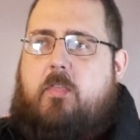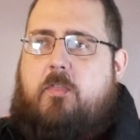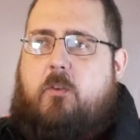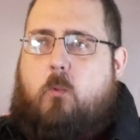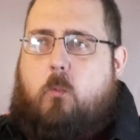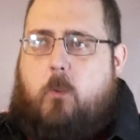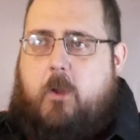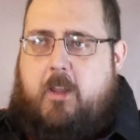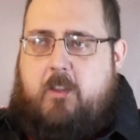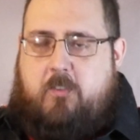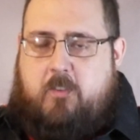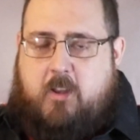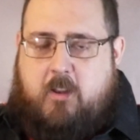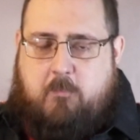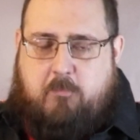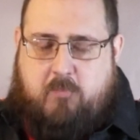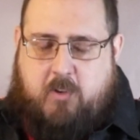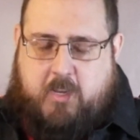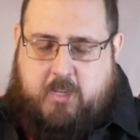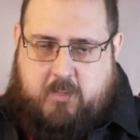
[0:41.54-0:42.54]
The reason I
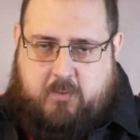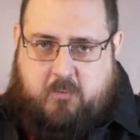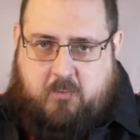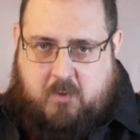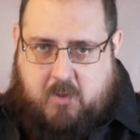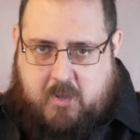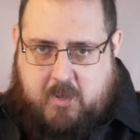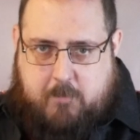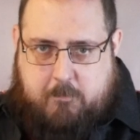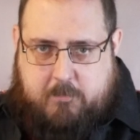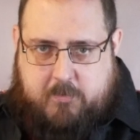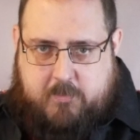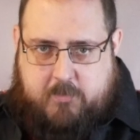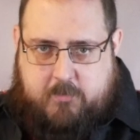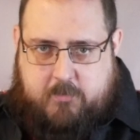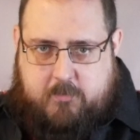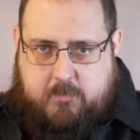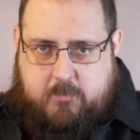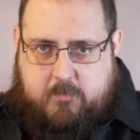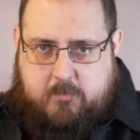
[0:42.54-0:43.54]
bring this up
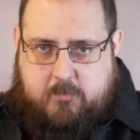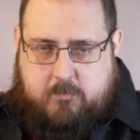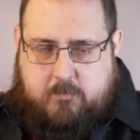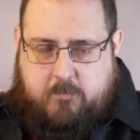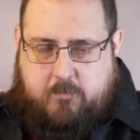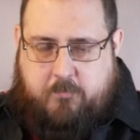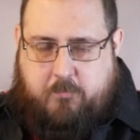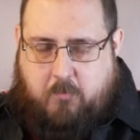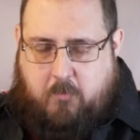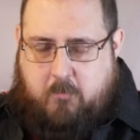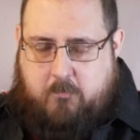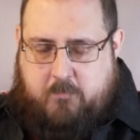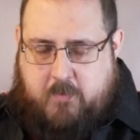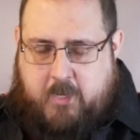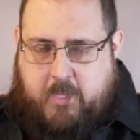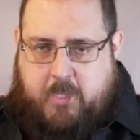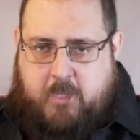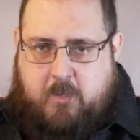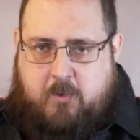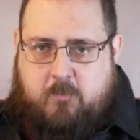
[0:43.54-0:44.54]
for a
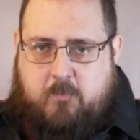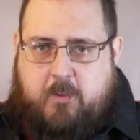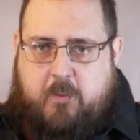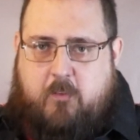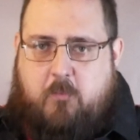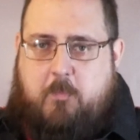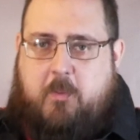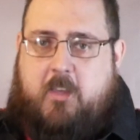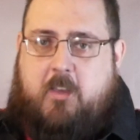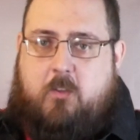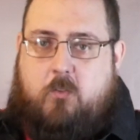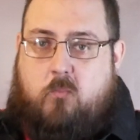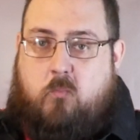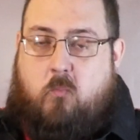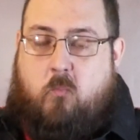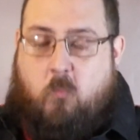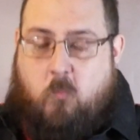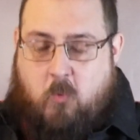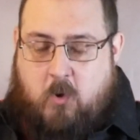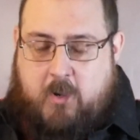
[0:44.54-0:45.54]
video is because
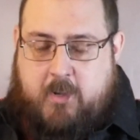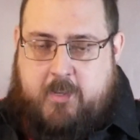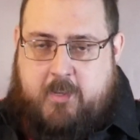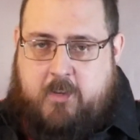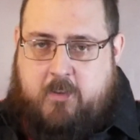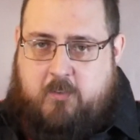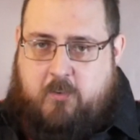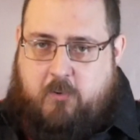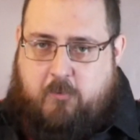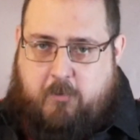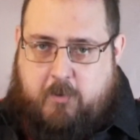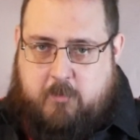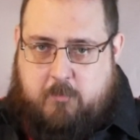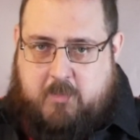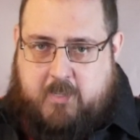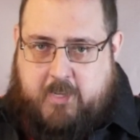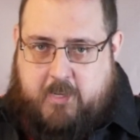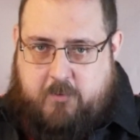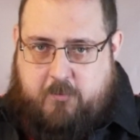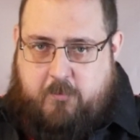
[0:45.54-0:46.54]
one, it's
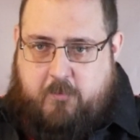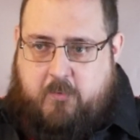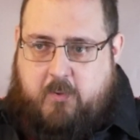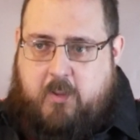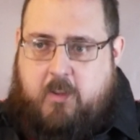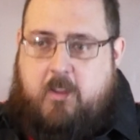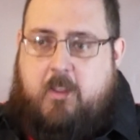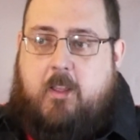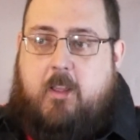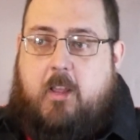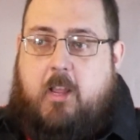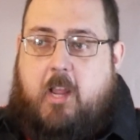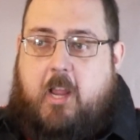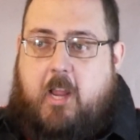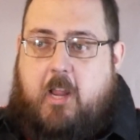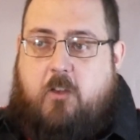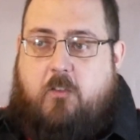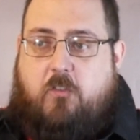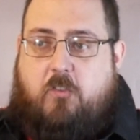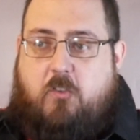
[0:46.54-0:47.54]
incredibly interesting,
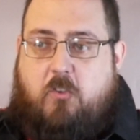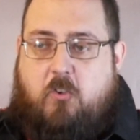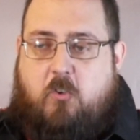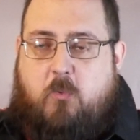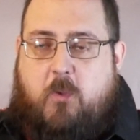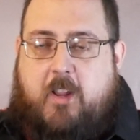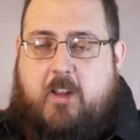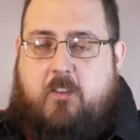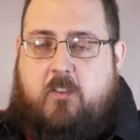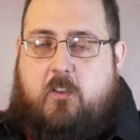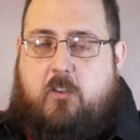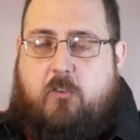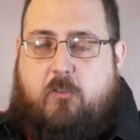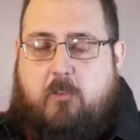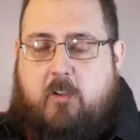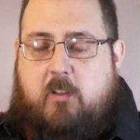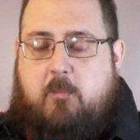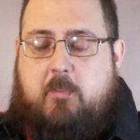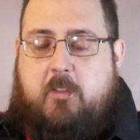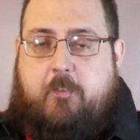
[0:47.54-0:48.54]
and two, it's
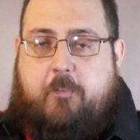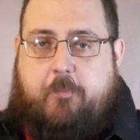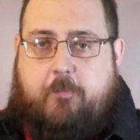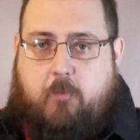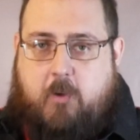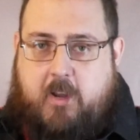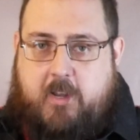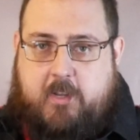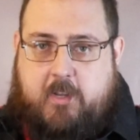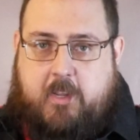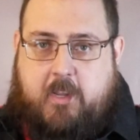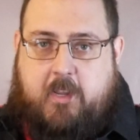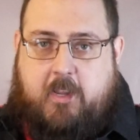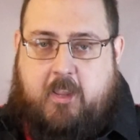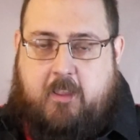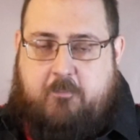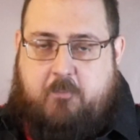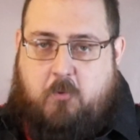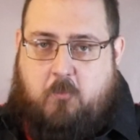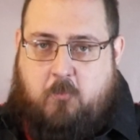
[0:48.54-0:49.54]
incredibly frightening
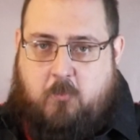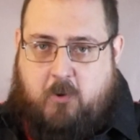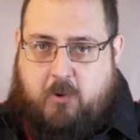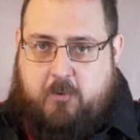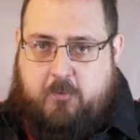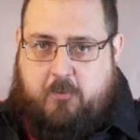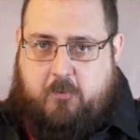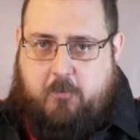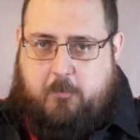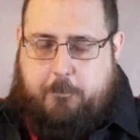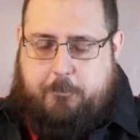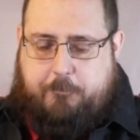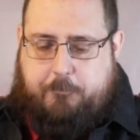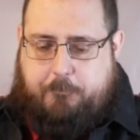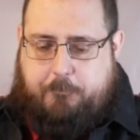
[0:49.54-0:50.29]
if it works.